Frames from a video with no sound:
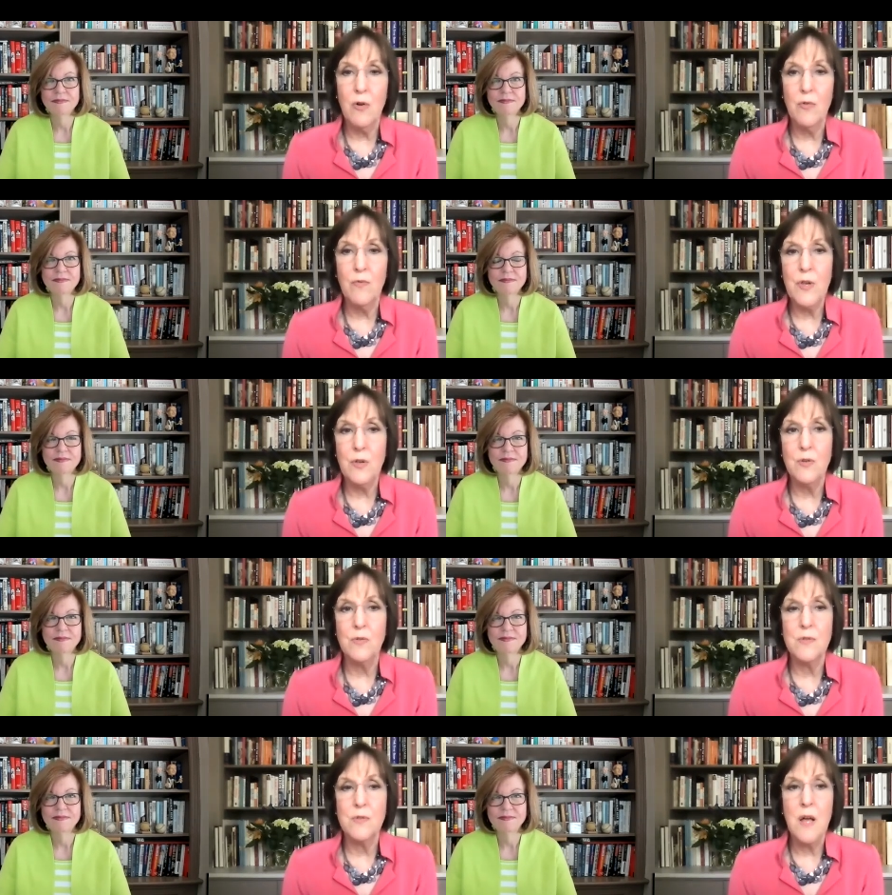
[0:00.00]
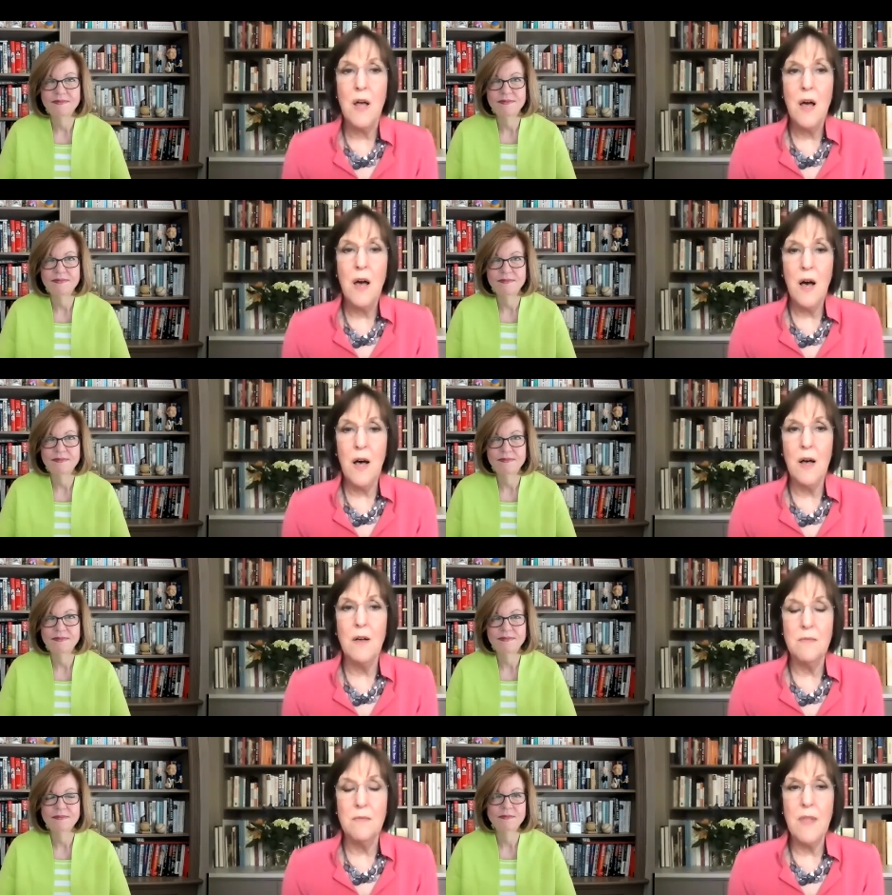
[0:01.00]
Speaker 1: own views uh,
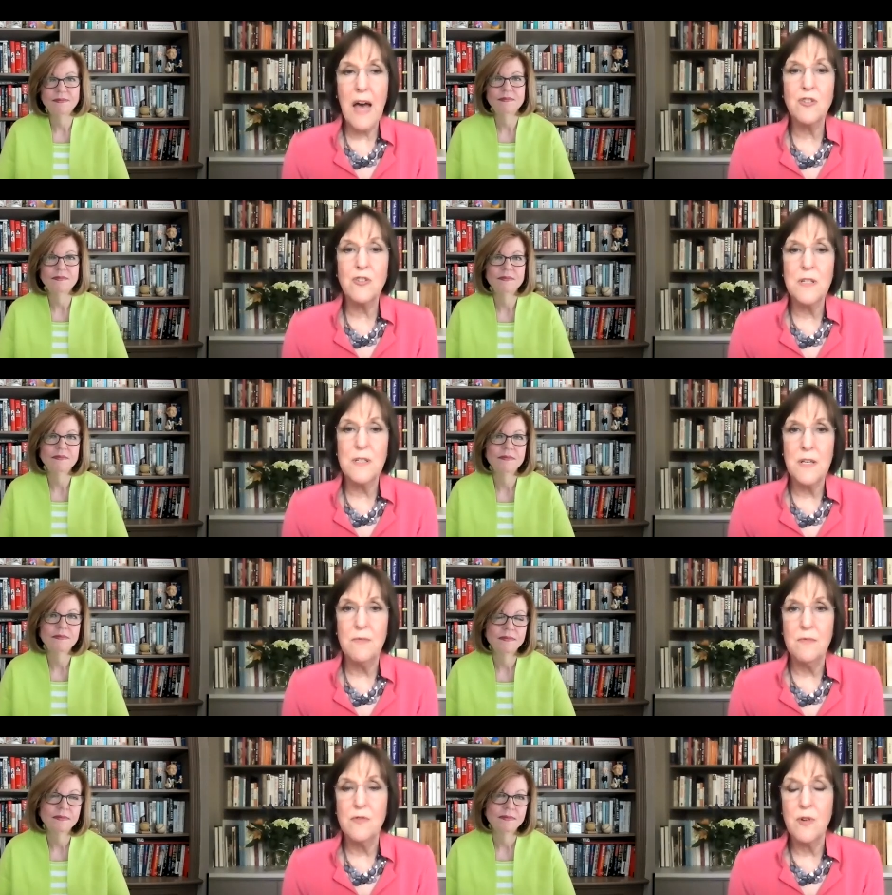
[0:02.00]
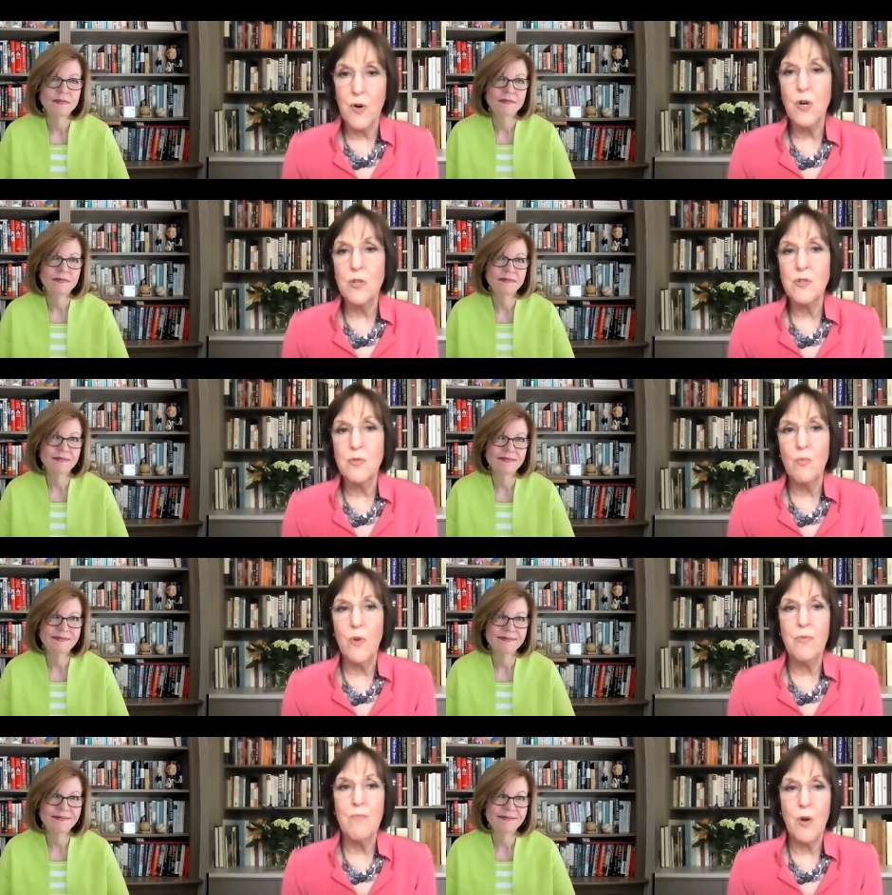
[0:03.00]
actually did diverge
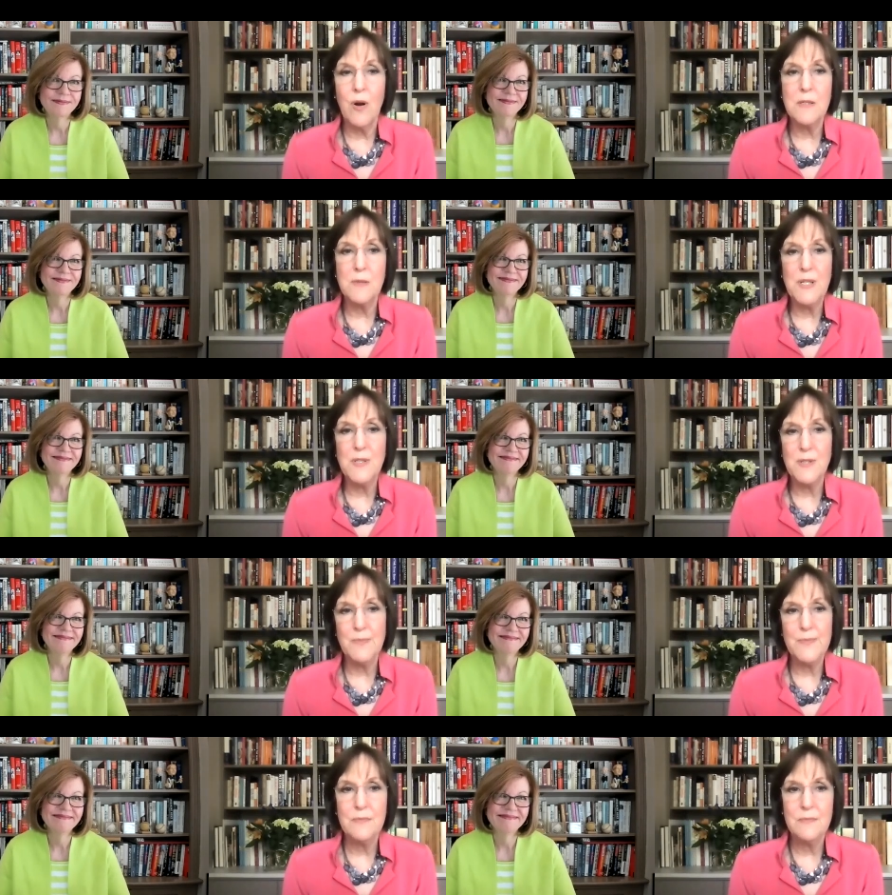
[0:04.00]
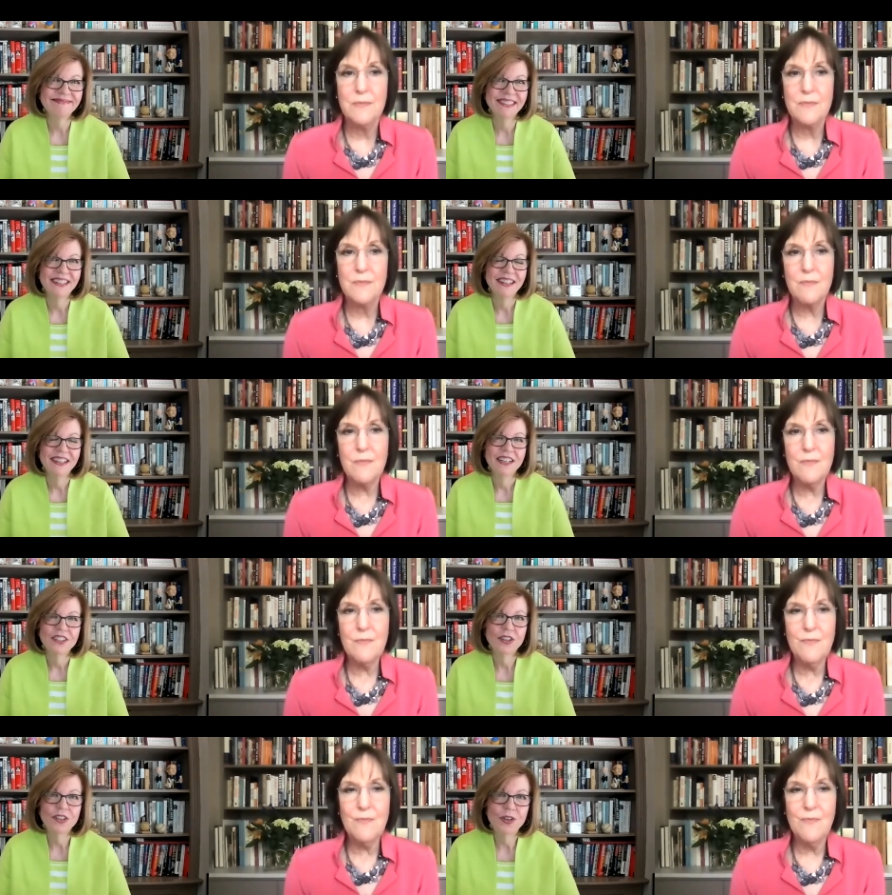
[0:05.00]
with her husband's.
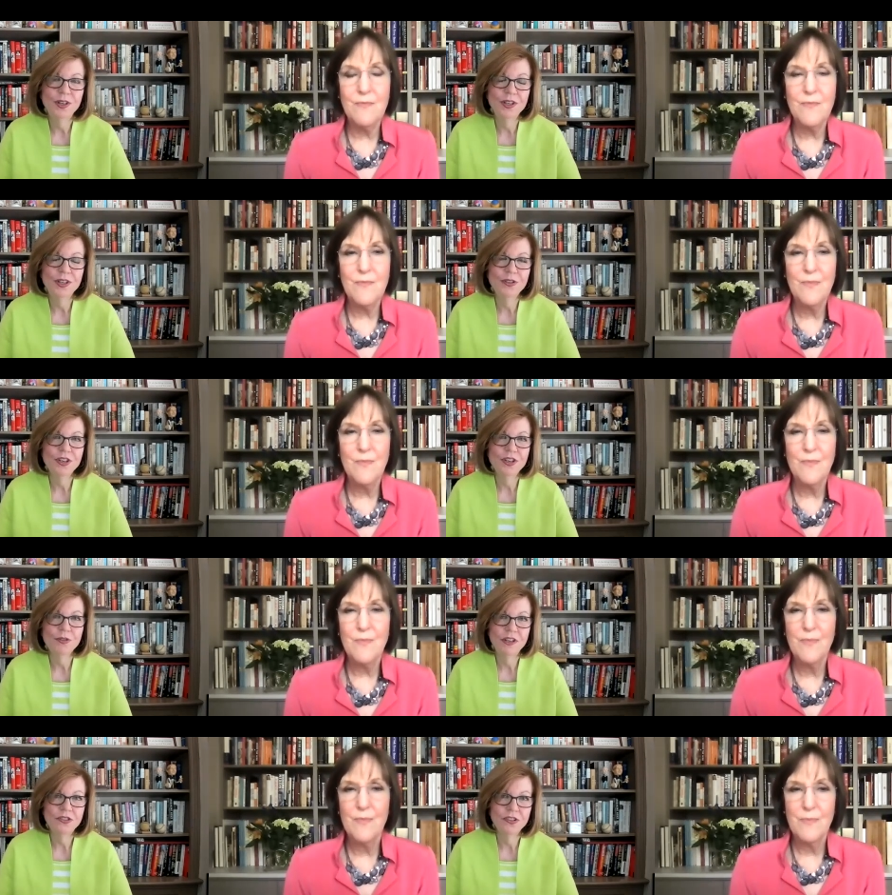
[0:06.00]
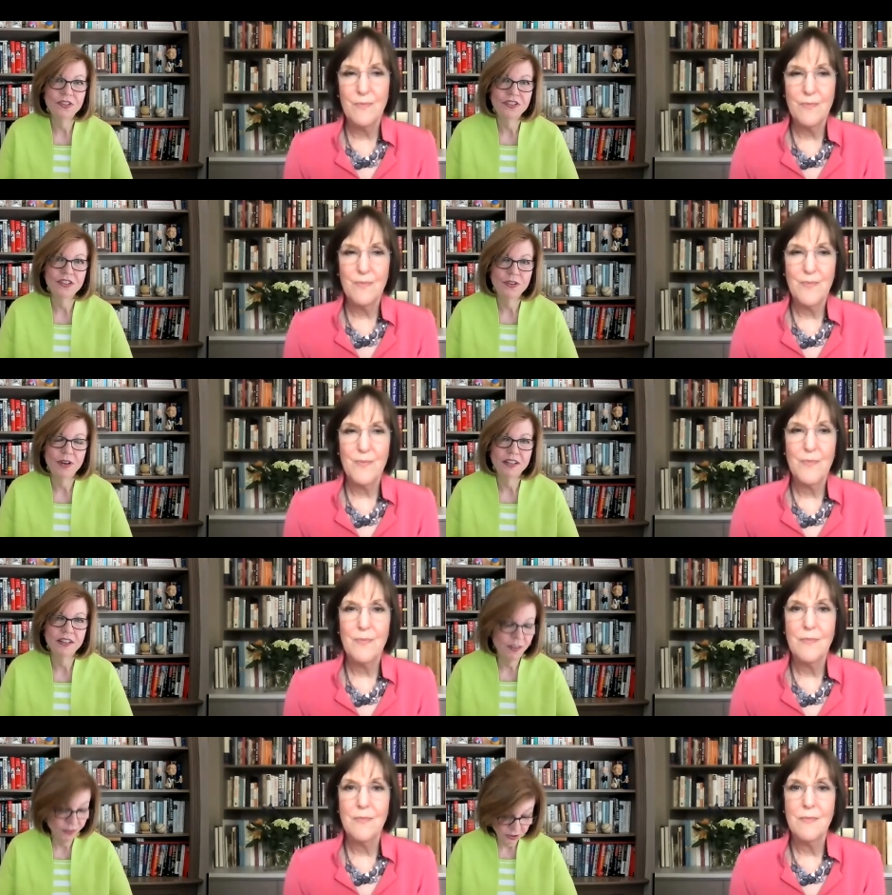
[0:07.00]
Speaker 2: So I know in doing your research, you
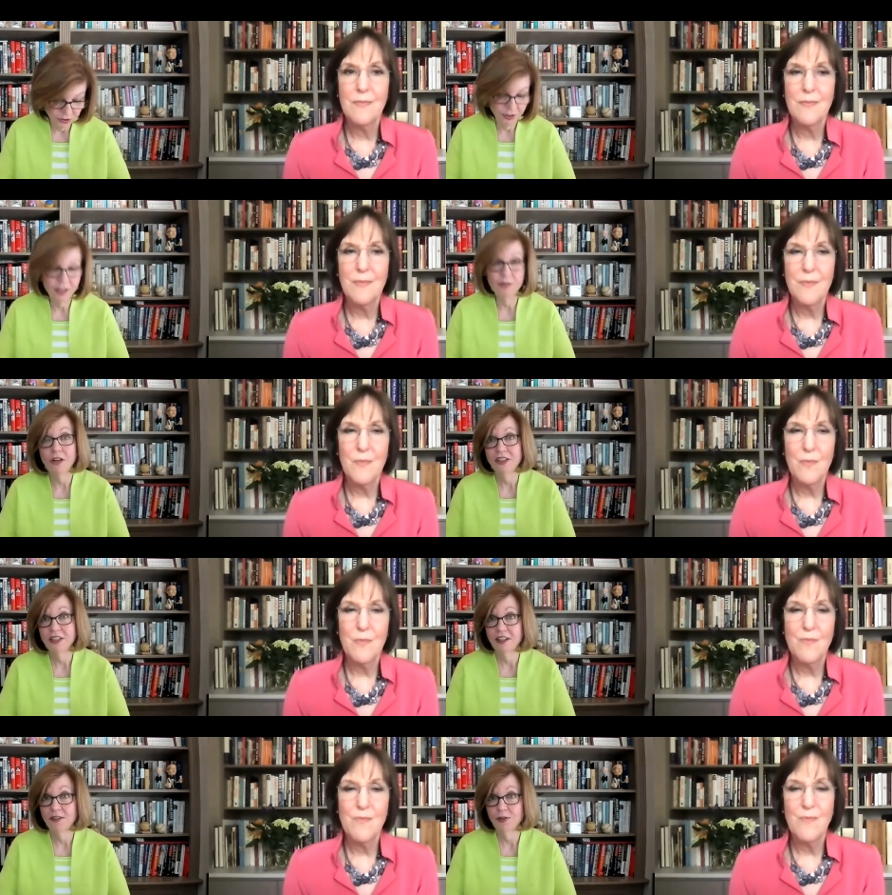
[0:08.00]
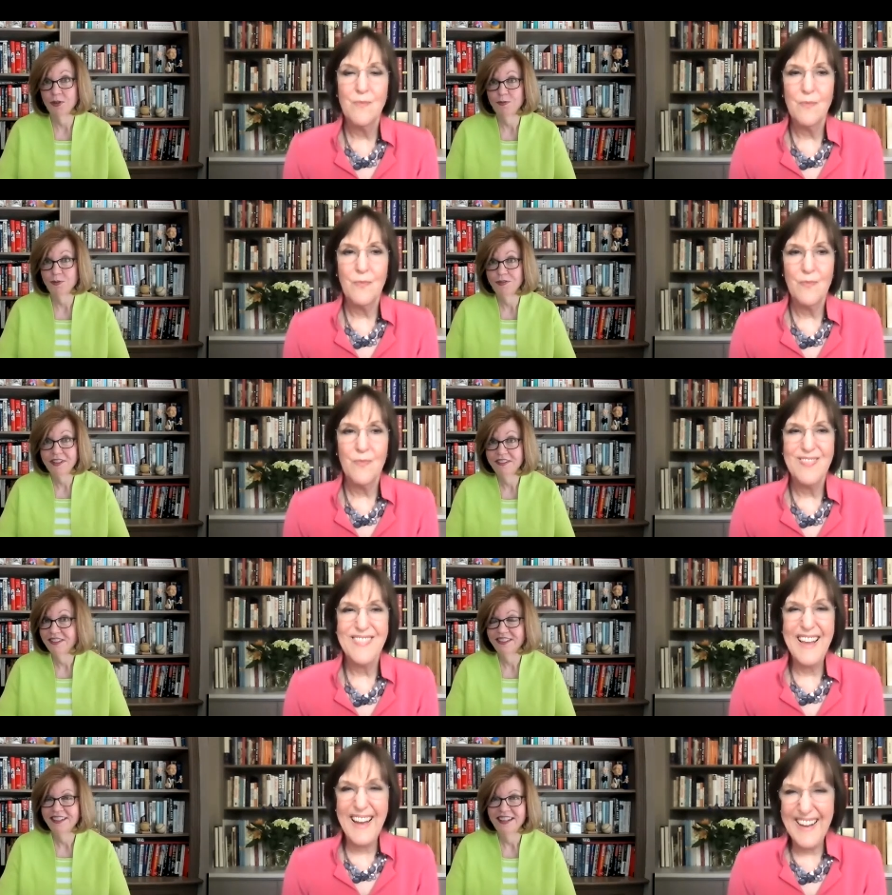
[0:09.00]
had the difficult duty of watching a lot of old
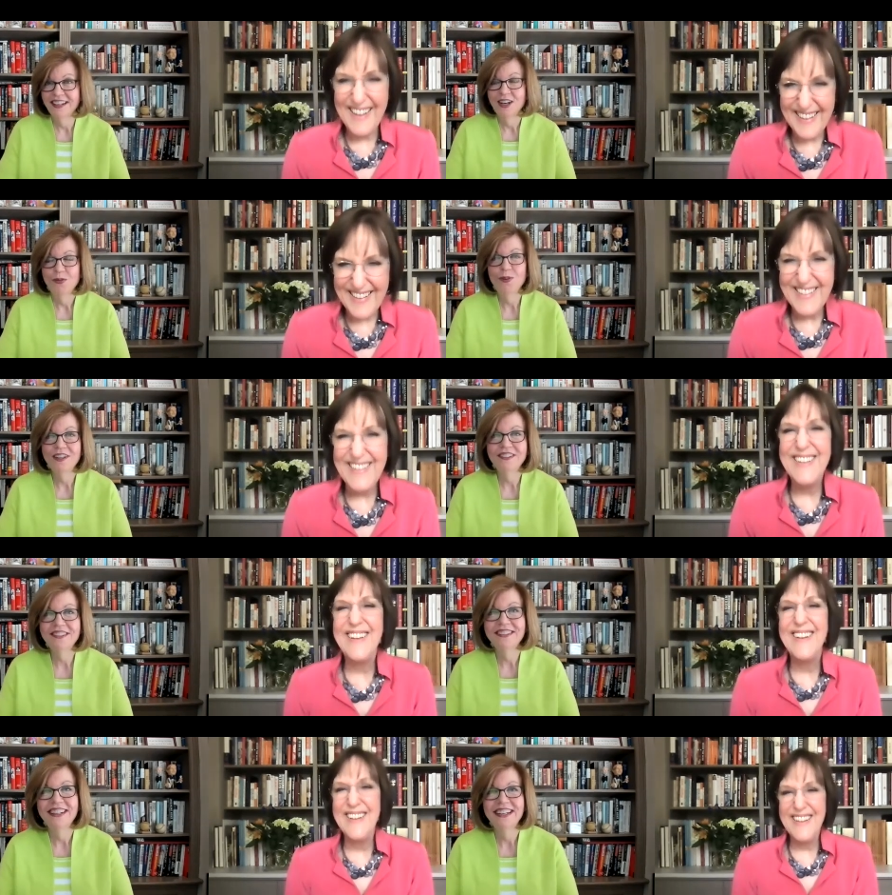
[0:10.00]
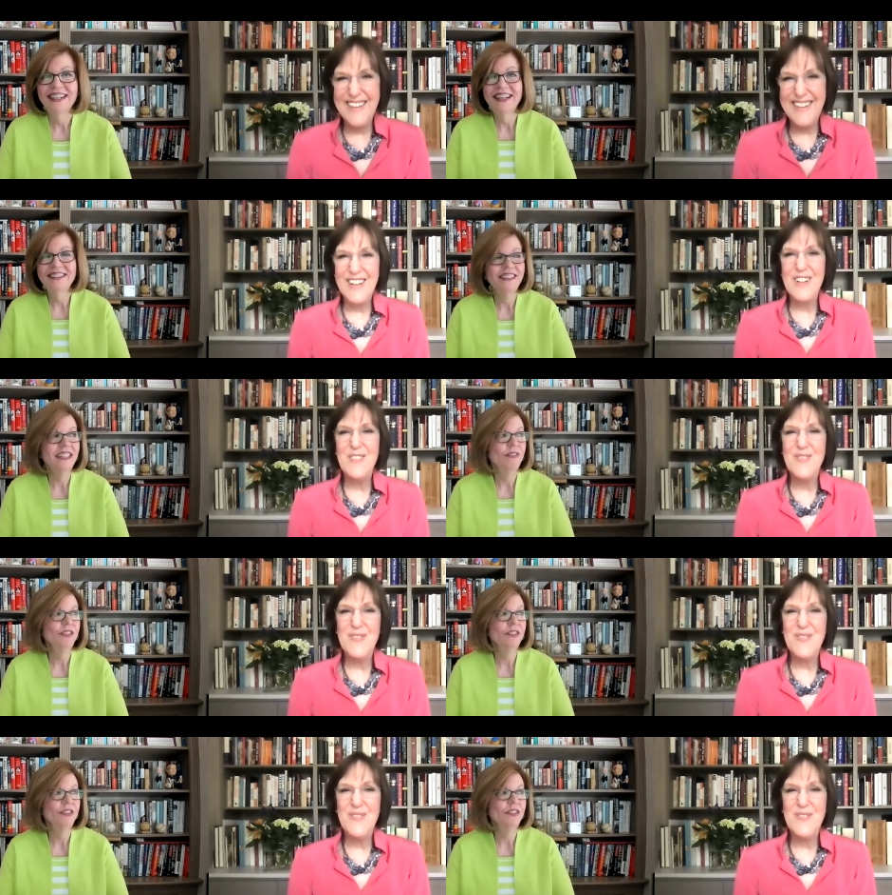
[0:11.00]
movies. Was Nancy